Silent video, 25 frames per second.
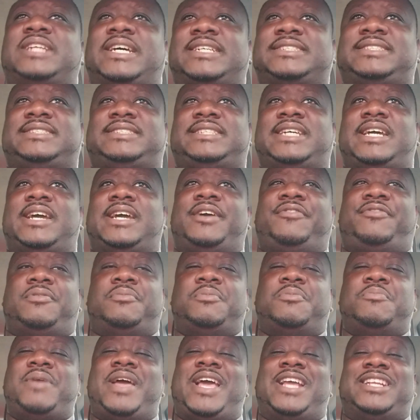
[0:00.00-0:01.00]
necessary
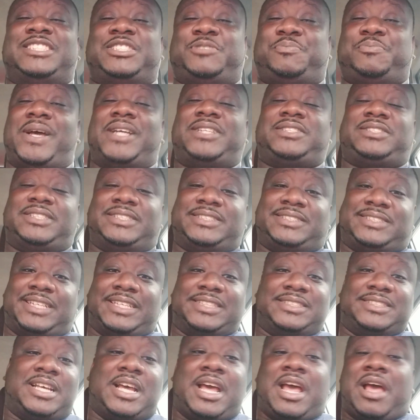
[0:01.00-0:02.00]
from a man, especially
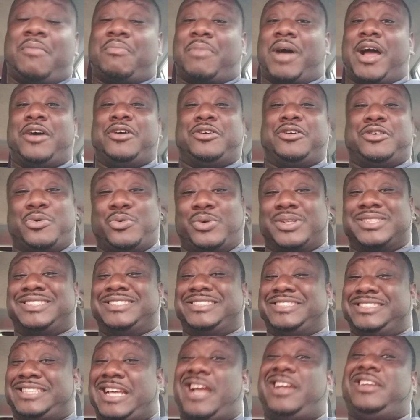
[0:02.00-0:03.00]
since my uncle
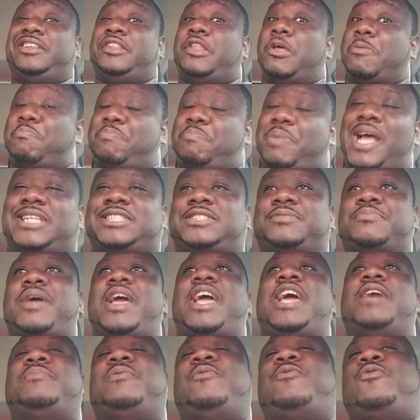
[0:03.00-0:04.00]
wasn't exactly the best
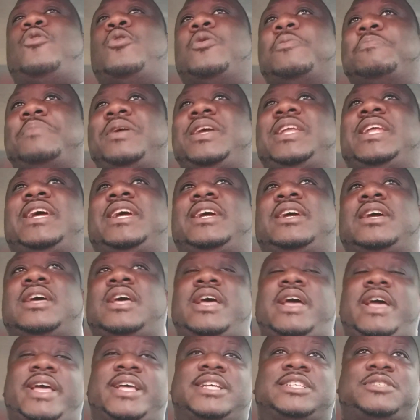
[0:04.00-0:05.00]
man before meeting
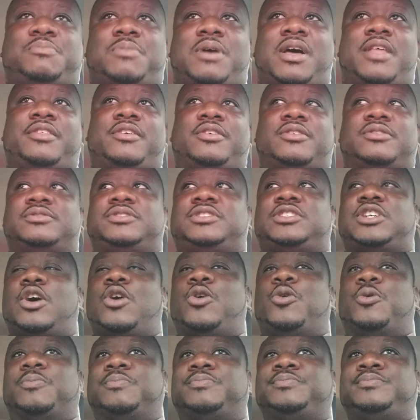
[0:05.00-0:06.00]
his mother.
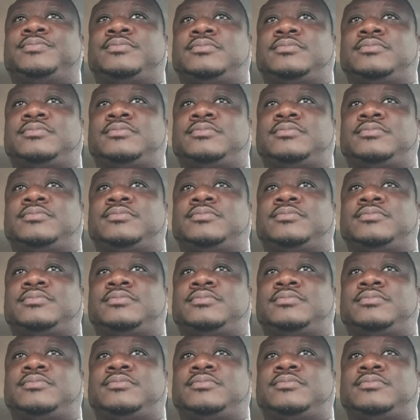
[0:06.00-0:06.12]
So,